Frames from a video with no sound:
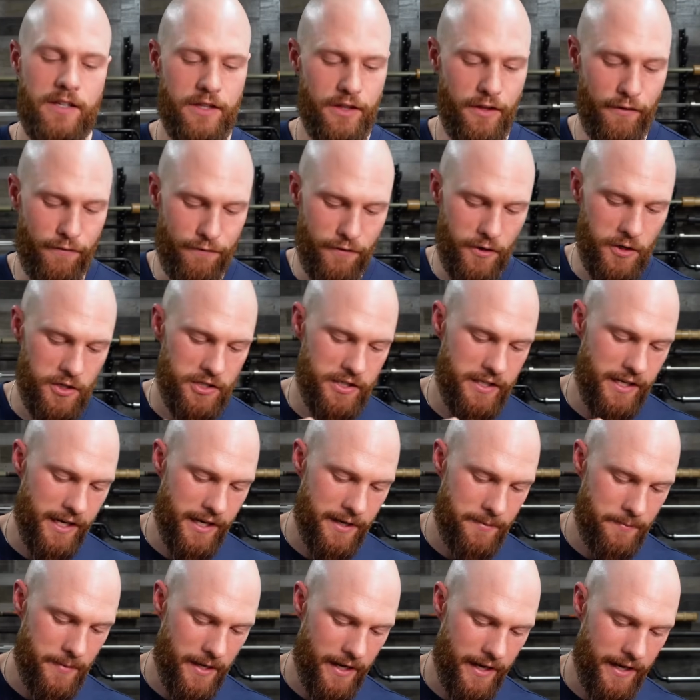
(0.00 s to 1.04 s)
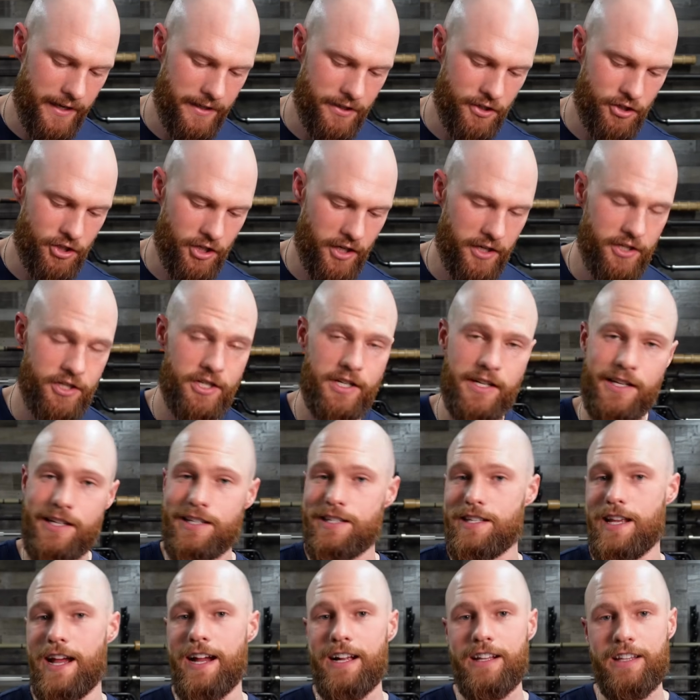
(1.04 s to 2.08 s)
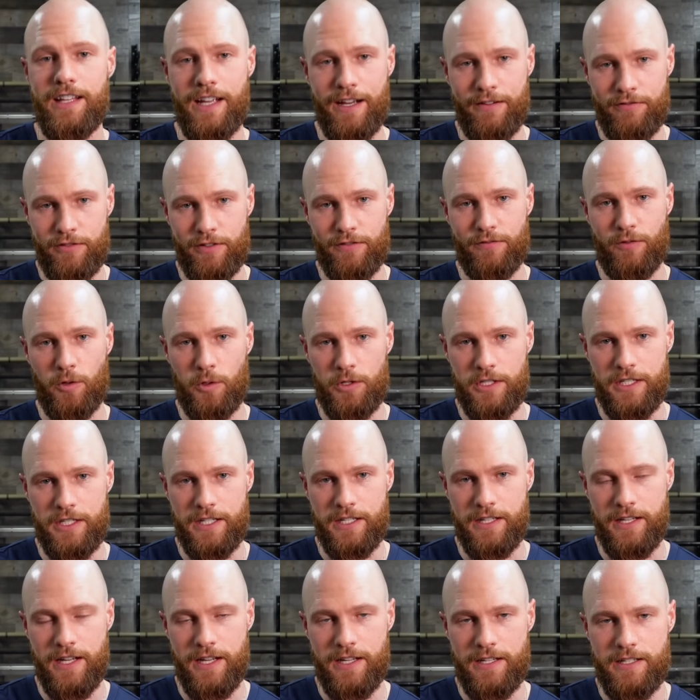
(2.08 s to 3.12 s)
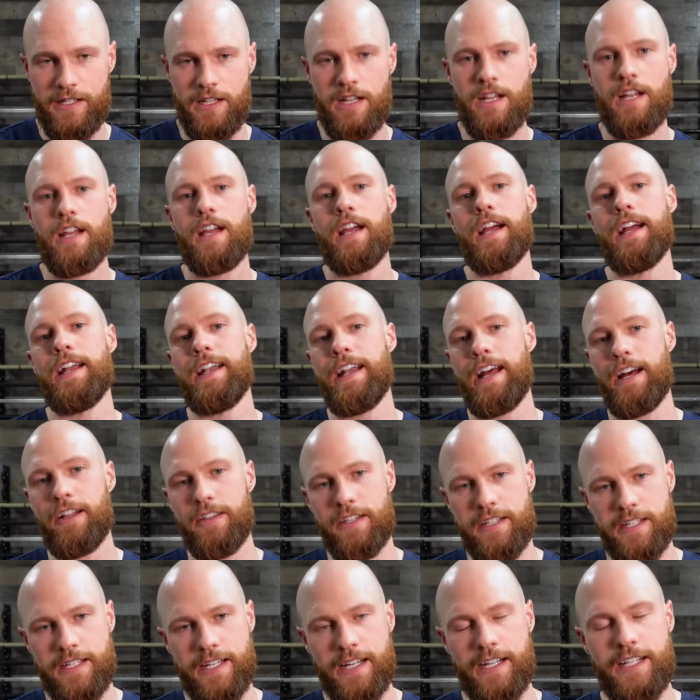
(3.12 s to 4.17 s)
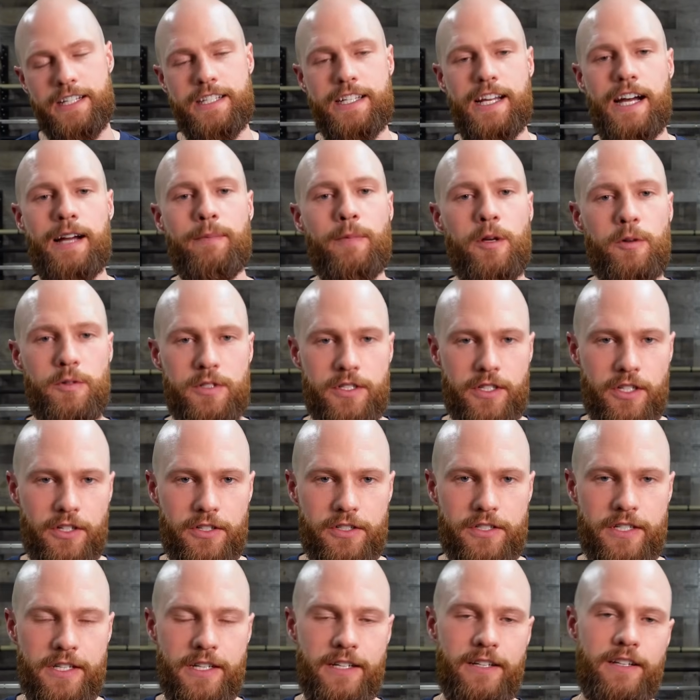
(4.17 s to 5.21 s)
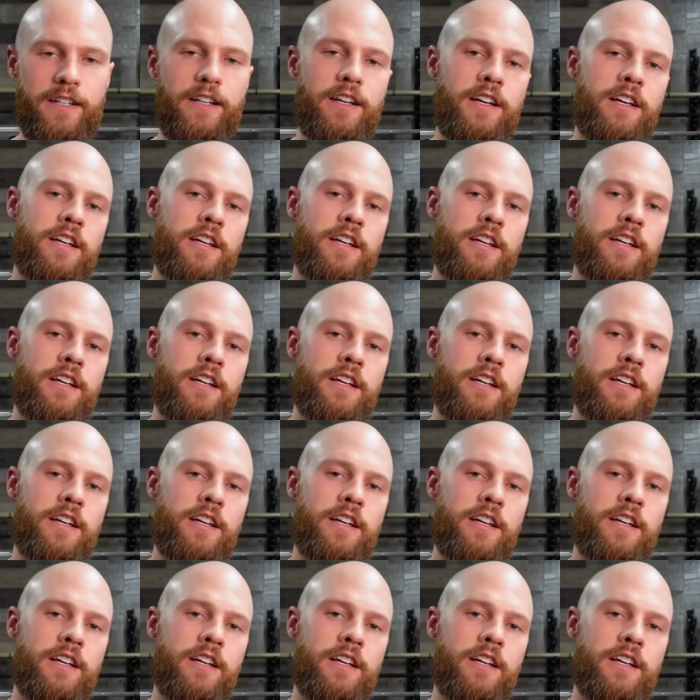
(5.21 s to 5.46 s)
The first time I had to charge it exactly after 14 days, and now the second time it was 13.